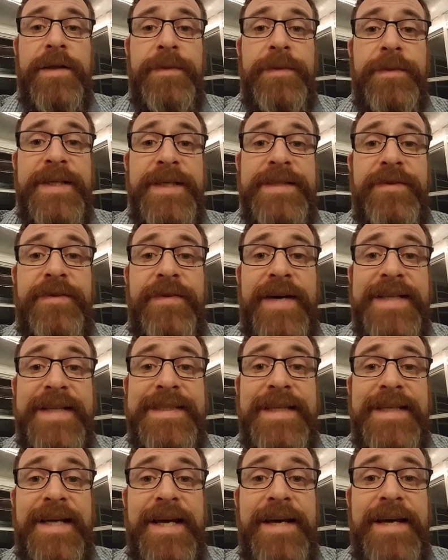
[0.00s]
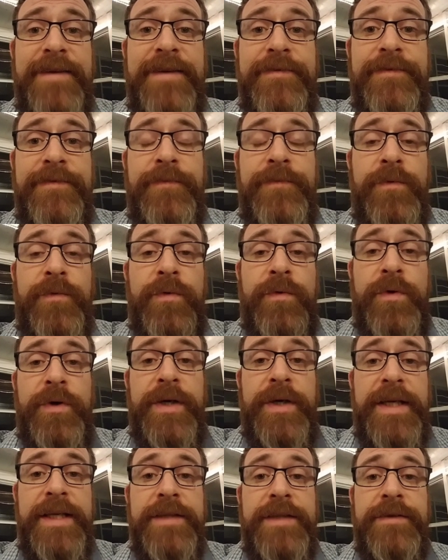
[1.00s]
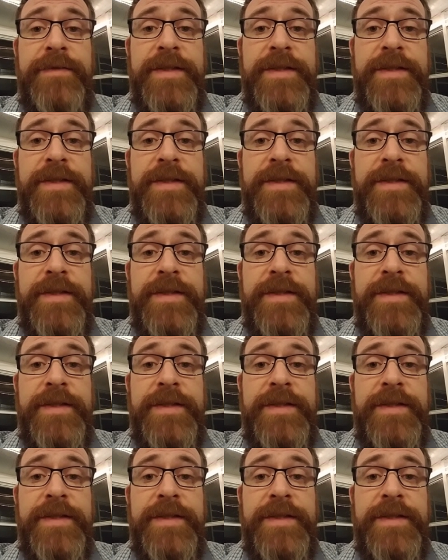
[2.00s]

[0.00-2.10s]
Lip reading: other piece of advice I have for either